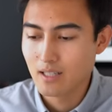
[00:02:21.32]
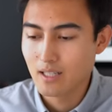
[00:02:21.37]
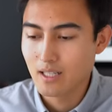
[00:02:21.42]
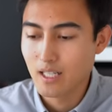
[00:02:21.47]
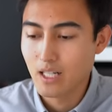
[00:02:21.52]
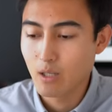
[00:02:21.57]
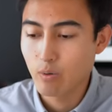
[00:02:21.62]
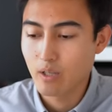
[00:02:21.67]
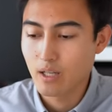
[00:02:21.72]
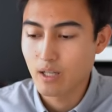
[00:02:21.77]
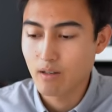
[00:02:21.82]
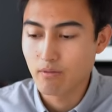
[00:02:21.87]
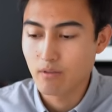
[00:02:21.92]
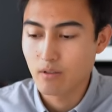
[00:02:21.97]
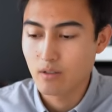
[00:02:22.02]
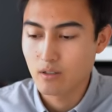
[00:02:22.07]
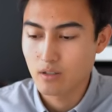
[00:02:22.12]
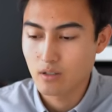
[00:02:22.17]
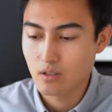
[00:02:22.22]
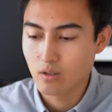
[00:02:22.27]
And now we have
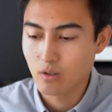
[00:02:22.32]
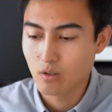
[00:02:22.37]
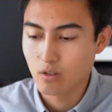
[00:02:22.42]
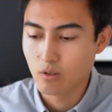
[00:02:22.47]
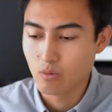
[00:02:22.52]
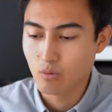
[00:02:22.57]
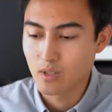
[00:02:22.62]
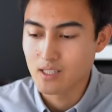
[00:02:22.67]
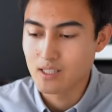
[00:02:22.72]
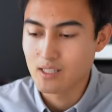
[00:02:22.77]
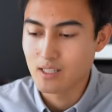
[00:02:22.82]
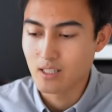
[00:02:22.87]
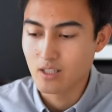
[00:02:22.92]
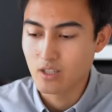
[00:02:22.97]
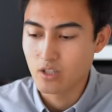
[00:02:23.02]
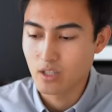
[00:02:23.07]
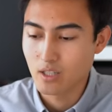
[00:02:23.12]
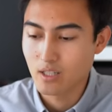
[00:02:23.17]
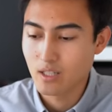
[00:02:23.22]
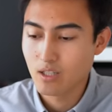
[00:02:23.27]
Connor West in
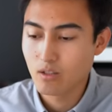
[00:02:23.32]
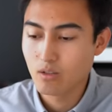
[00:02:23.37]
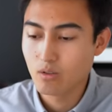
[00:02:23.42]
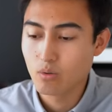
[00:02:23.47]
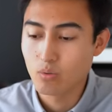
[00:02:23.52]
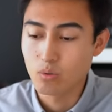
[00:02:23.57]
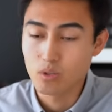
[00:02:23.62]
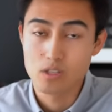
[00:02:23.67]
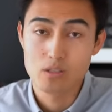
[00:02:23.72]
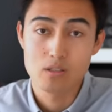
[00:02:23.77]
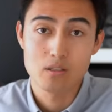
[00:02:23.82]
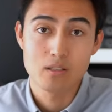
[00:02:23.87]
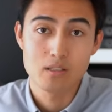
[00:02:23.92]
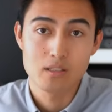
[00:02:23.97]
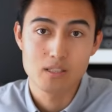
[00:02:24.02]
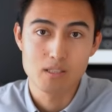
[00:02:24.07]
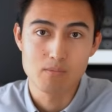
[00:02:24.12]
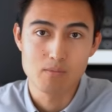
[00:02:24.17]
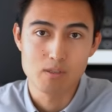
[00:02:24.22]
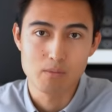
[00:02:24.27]
Chicago, which
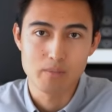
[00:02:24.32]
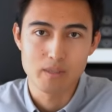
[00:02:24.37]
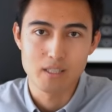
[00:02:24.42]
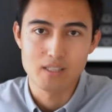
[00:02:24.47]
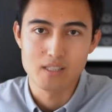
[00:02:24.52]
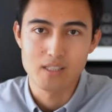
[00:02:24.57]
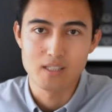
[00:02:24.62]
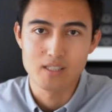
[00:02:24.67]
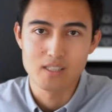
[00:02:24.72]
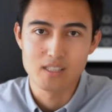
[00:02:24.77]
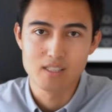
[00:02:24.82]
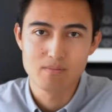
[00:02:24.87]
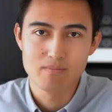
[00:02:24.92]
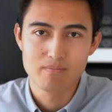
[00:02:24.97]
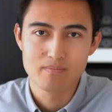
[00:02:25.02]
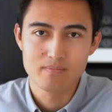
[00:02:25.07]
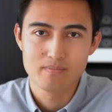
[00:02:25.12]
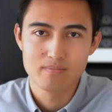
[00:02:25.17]
seems to make sense.